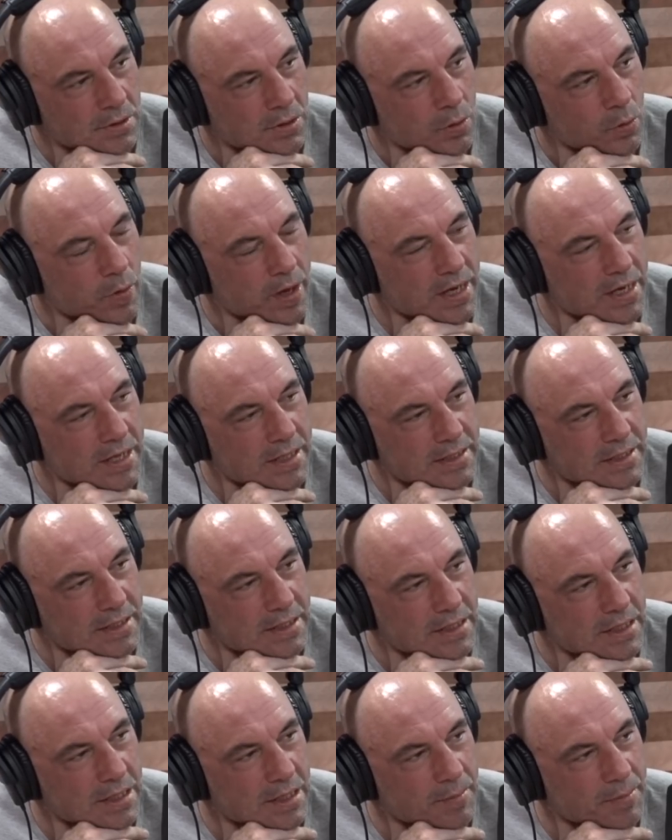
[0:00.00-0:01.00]
When does
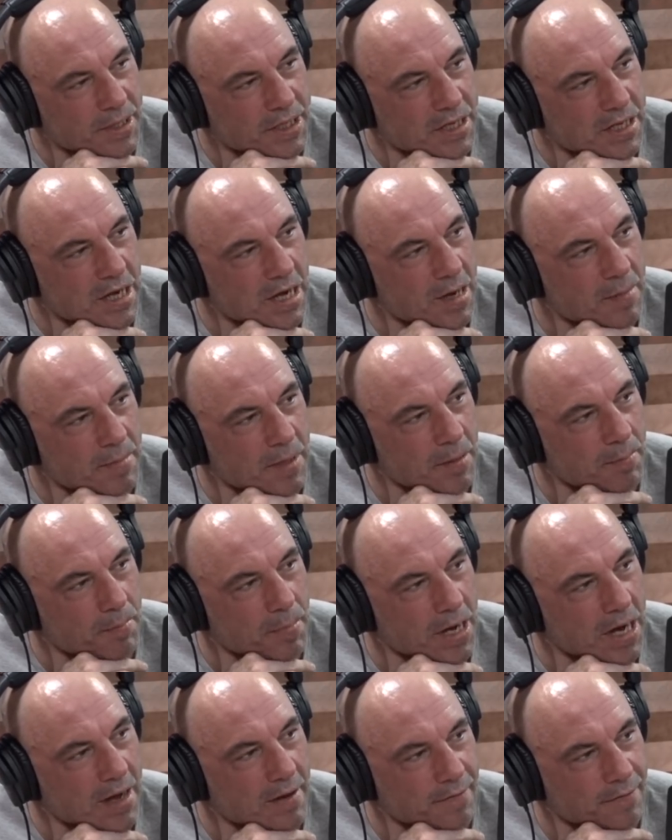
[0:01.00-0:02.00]
it uh, become a
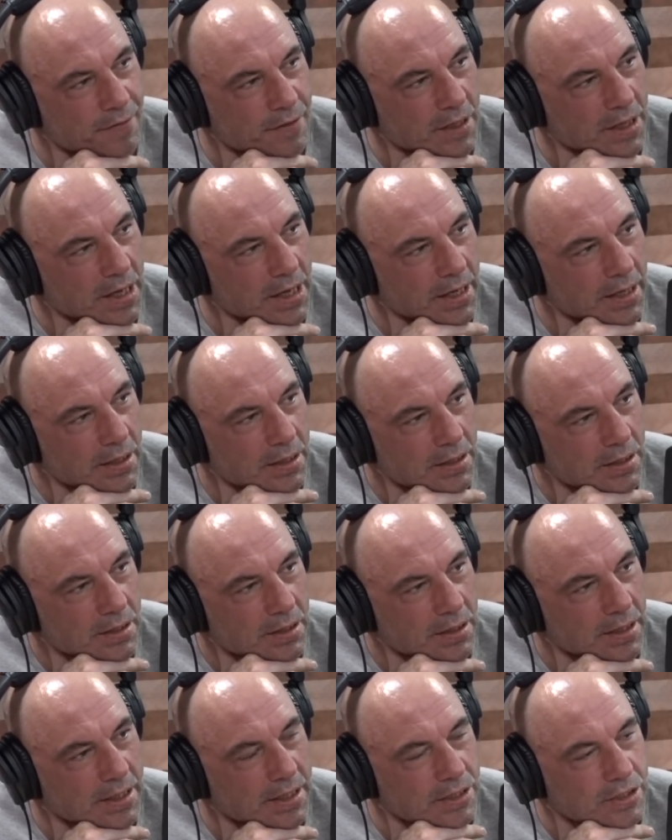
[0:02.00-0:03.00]
bot fly?
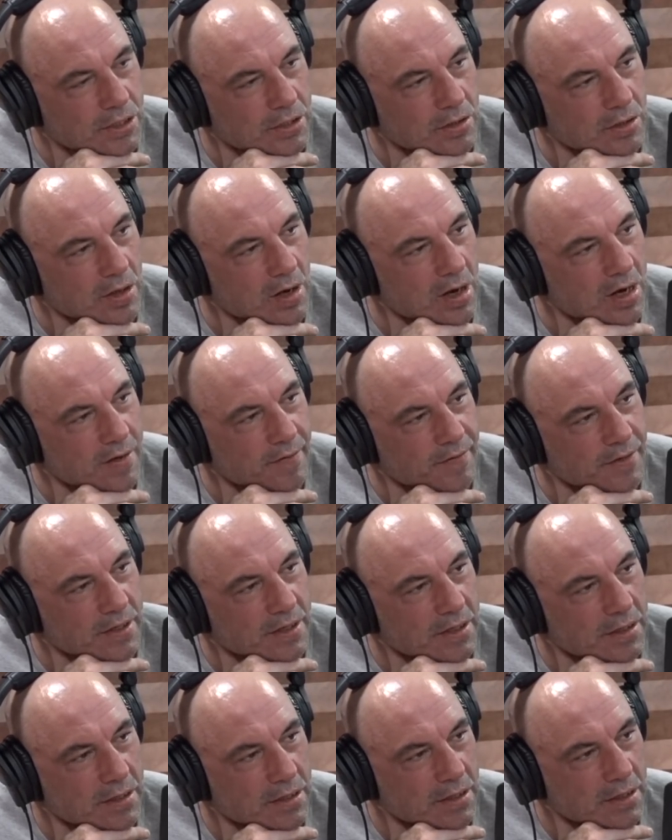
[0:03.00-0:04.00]
like it's a
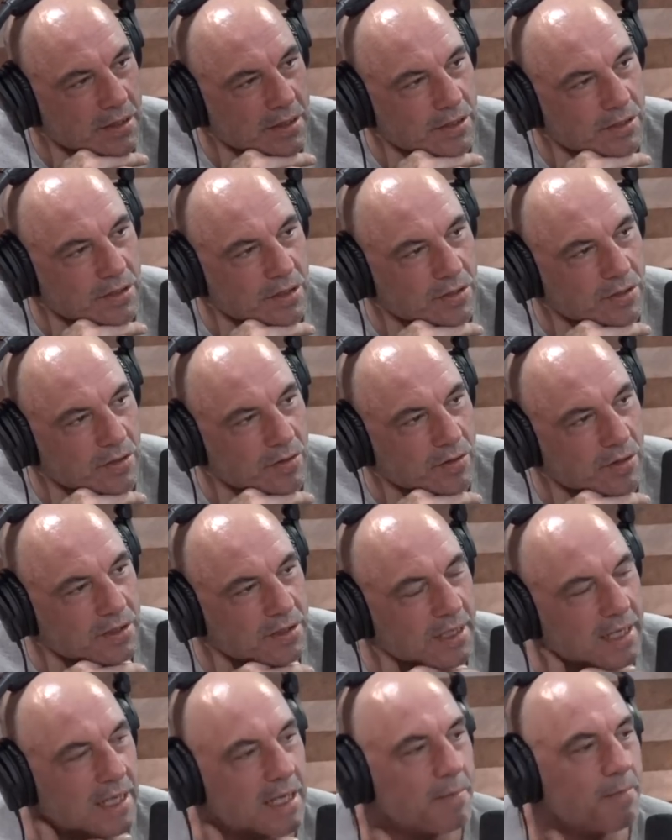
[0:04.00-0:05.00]
larva. It uh, so it
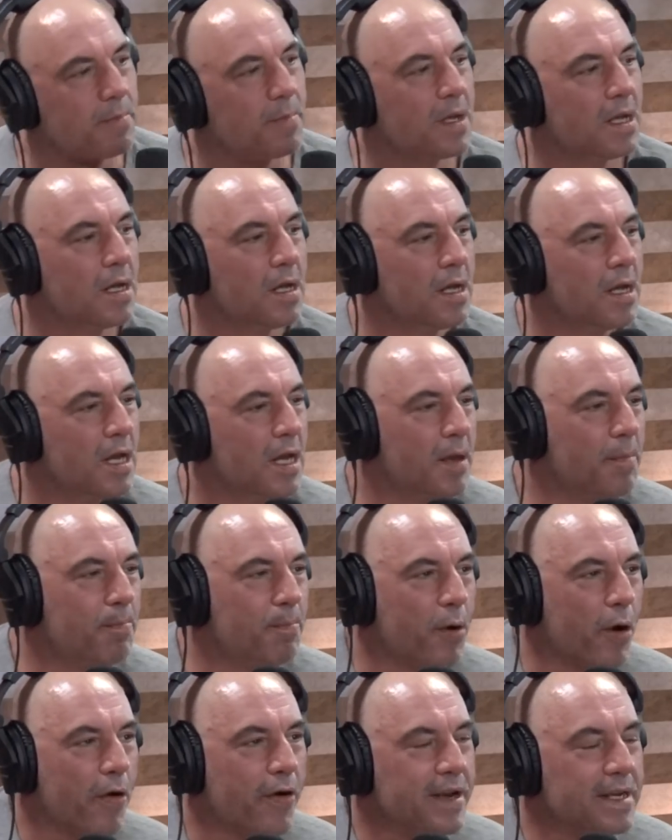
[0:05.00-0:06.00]
looks like it oh, it, it
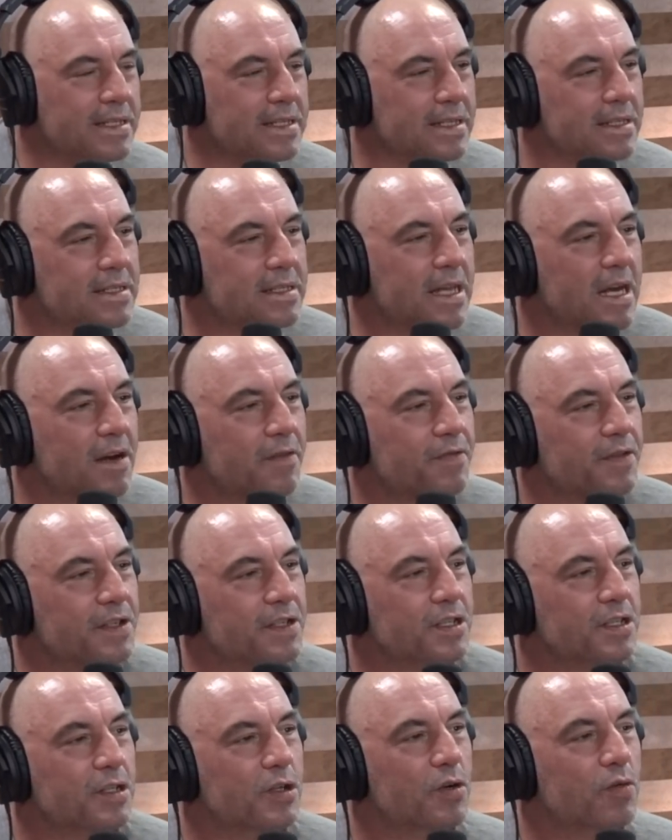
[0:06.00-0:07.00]
buries itself
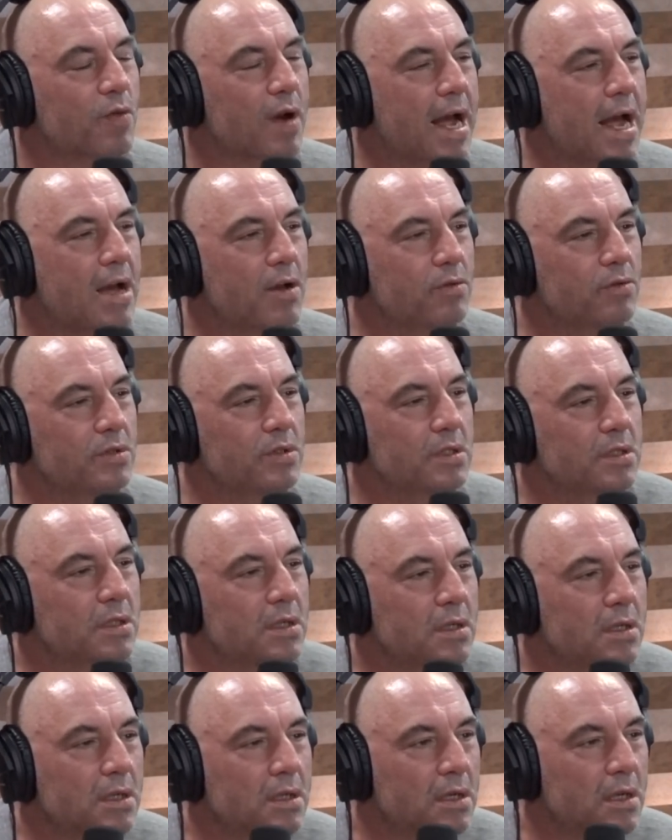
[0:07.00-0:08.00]
into the ground,
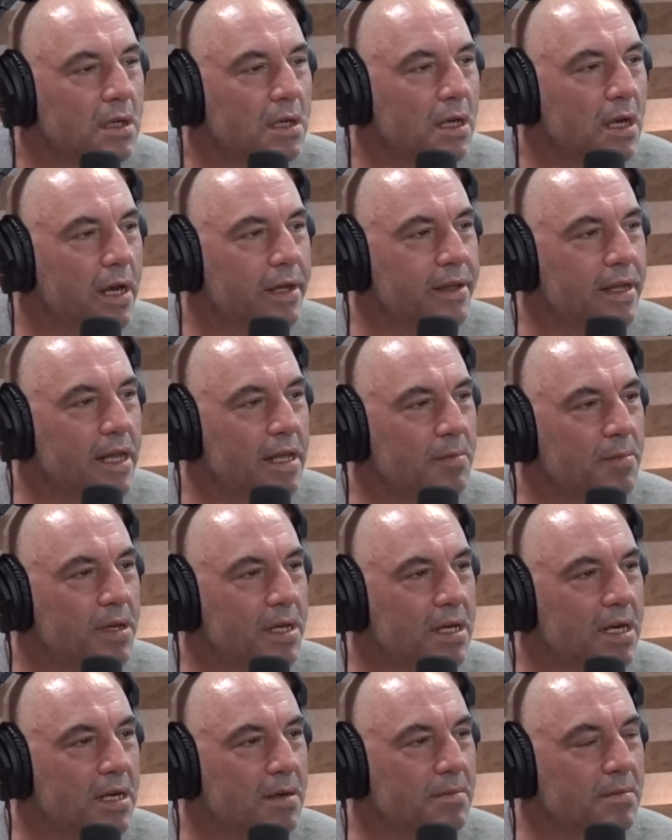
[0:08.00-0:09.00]
and then
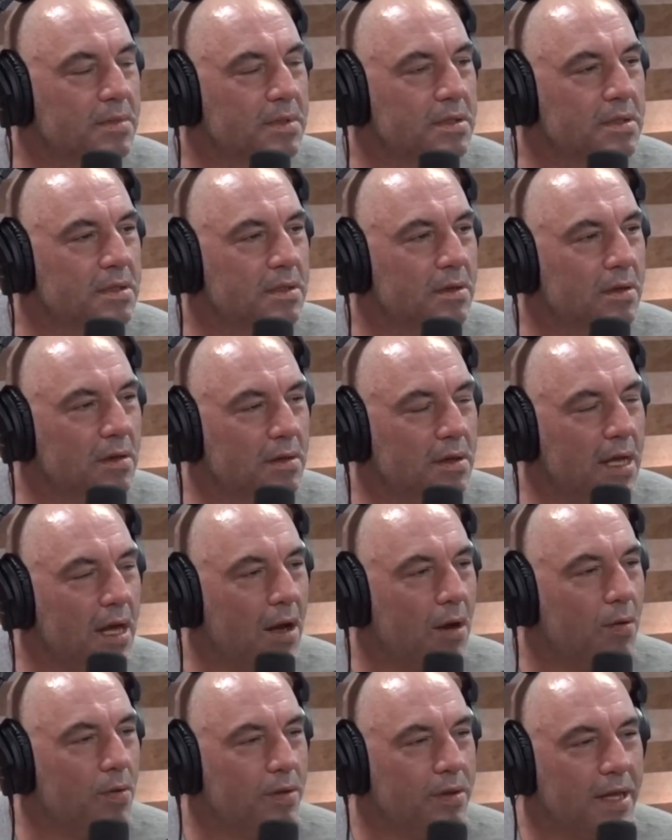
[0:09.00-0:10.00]
becomes
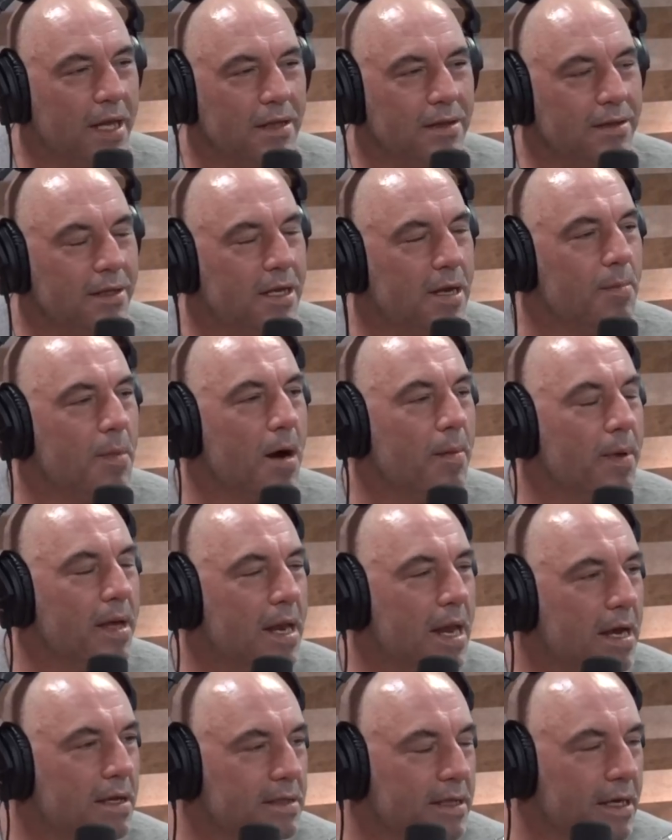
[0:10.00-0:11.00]
that, that. Come on, man,
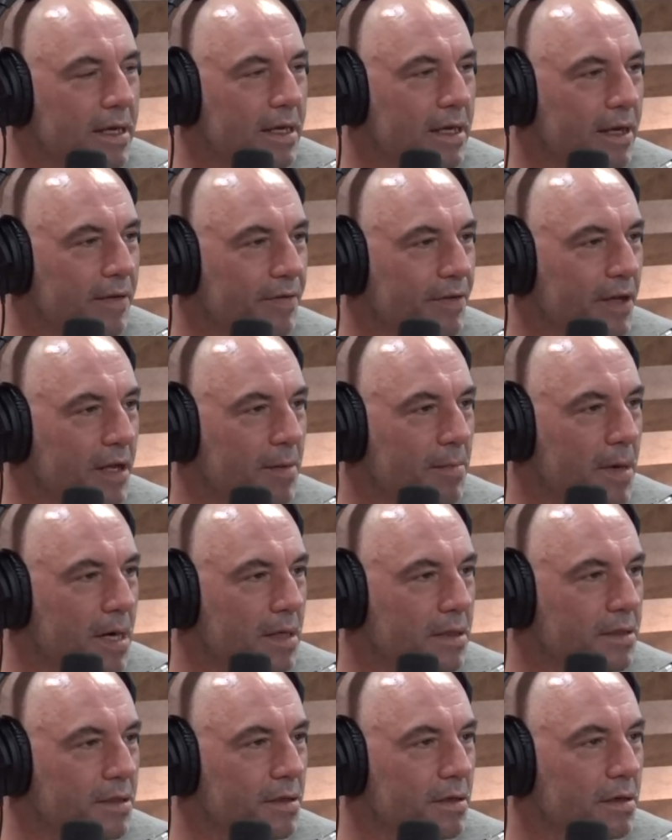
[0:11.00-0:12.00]
how's that any different than a
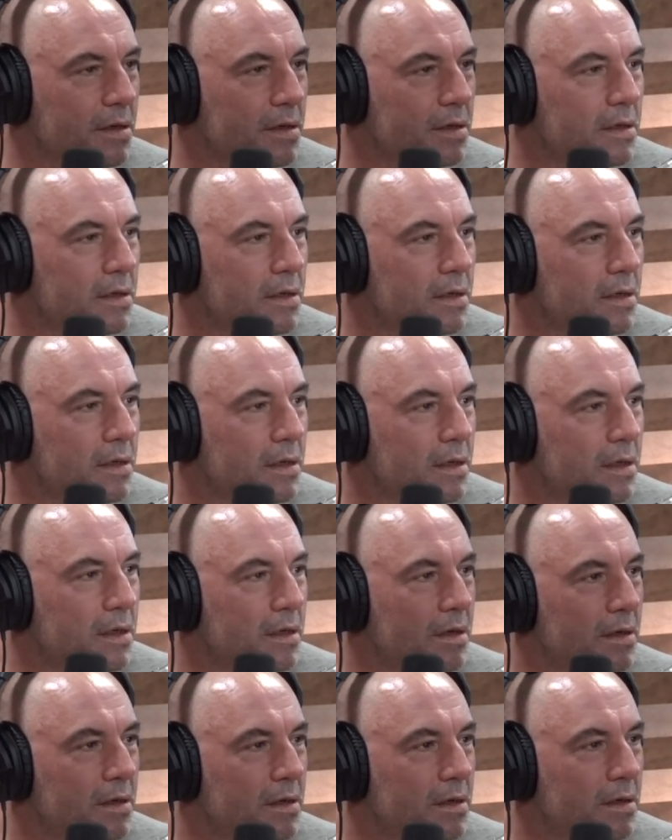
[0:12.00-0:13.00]
monster?
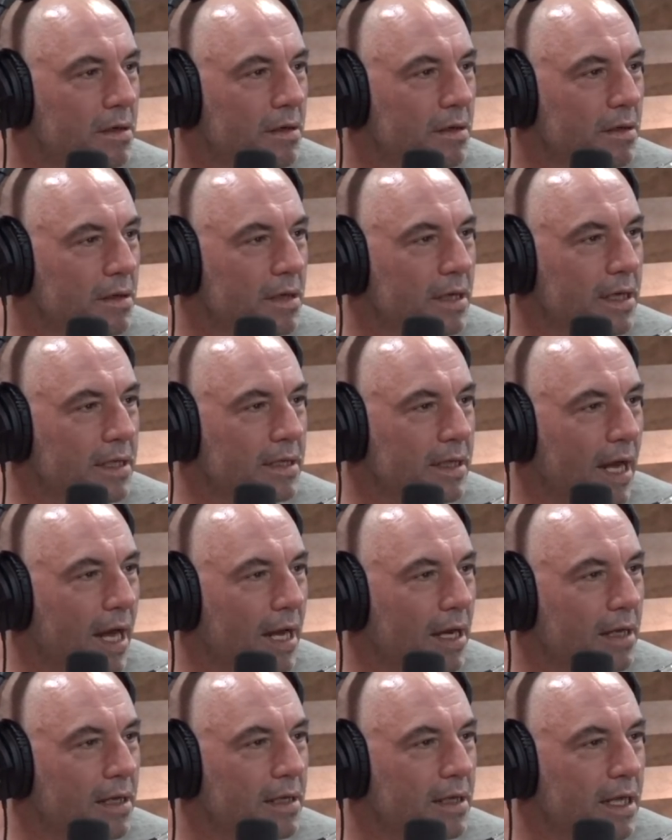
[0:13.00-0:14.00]
Right. Look at that.
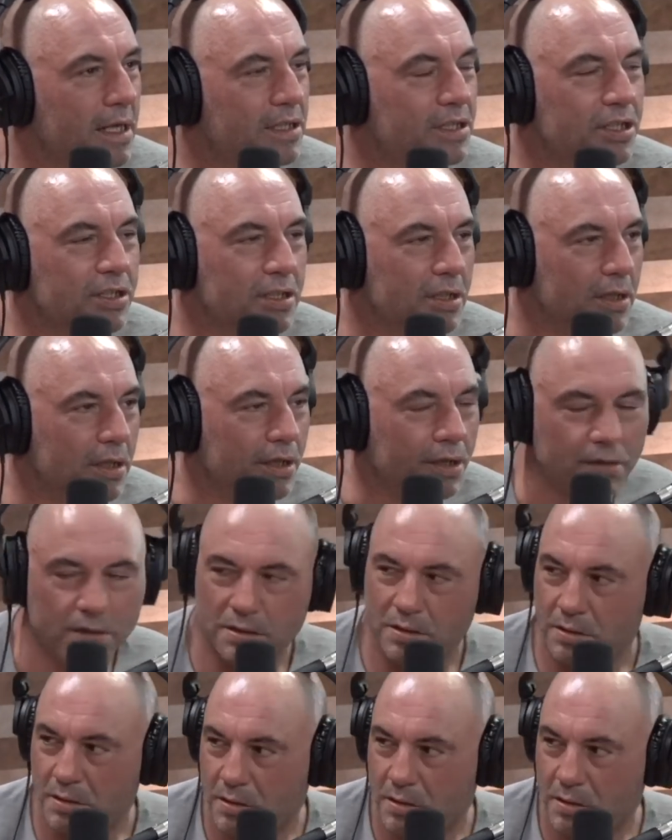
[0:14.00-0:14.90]
It's just little.